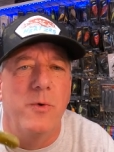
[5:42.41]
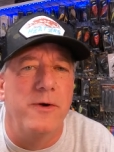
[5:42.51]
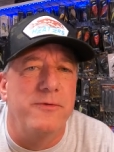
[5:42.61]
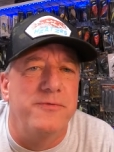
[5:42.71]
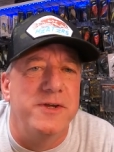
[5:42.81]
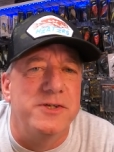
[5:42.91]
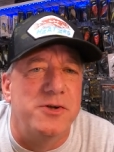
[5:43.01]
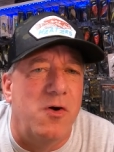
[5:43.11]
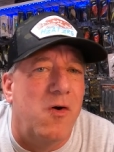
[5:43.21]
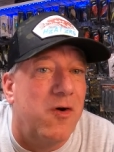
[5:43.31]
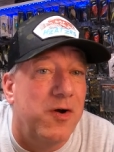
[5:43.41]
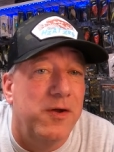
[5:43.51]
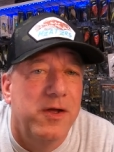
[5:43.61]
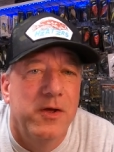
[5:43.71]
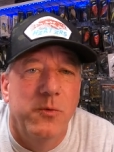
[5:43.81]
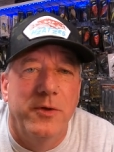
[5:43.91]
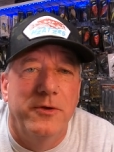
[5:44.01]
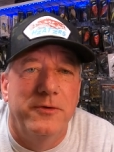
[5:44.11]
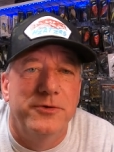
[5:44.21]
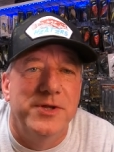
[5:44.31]
where the fish are,
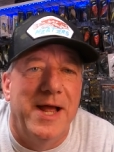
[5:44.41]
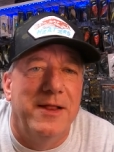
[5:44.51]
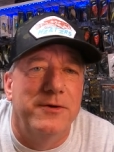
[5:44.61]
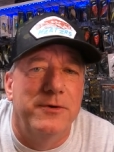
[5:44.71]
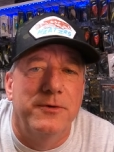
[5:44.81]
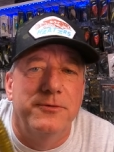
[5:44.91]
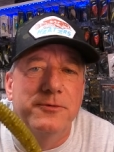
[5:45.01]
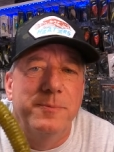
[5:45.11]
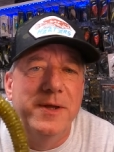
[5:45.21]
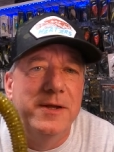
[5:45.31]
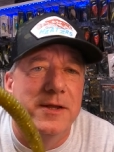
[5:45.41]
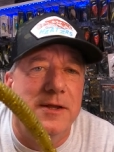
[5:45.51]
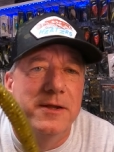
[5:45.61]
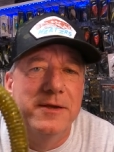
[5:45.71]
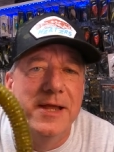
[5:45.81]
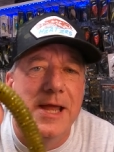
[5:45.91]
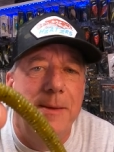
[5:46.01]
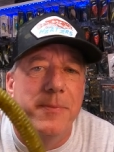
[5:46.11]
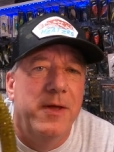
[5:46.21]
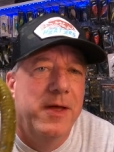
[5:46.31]
whether they're shallow or suspended and
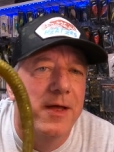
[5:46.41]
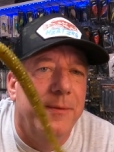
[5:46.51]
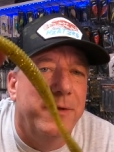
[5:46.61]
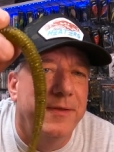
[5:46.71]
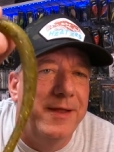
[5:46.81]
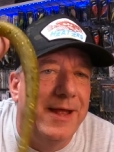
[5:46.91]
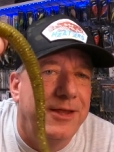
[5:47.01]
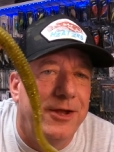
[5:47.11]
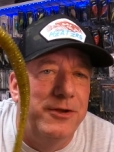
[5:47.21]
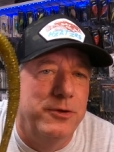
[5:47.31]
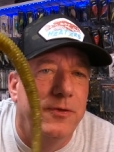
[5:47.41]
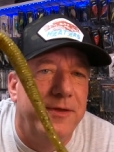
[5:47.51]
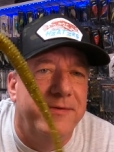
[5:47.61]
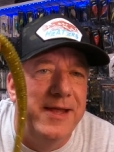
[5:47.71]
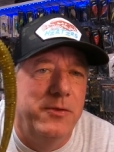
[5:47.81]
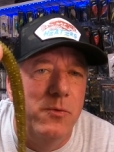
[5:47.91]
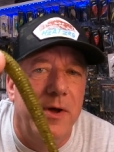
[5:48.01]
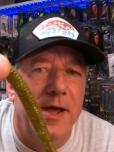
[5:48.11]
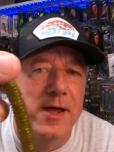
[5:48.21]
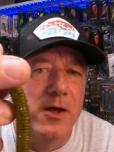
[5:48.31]
deep, but you can do this either
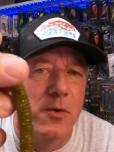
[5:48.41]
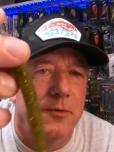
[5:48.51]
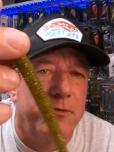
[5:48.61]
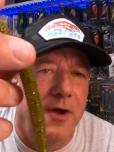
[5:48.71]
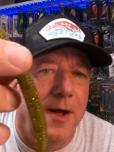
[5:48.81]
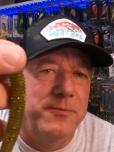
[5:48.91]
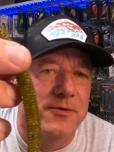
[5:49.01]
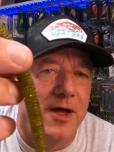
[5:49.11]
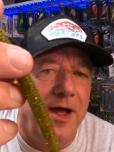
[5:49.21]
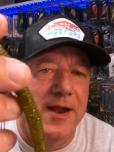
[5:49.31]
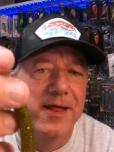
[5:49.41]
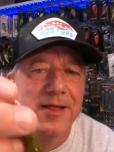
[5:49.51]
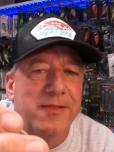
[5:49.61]
way on a drop shot.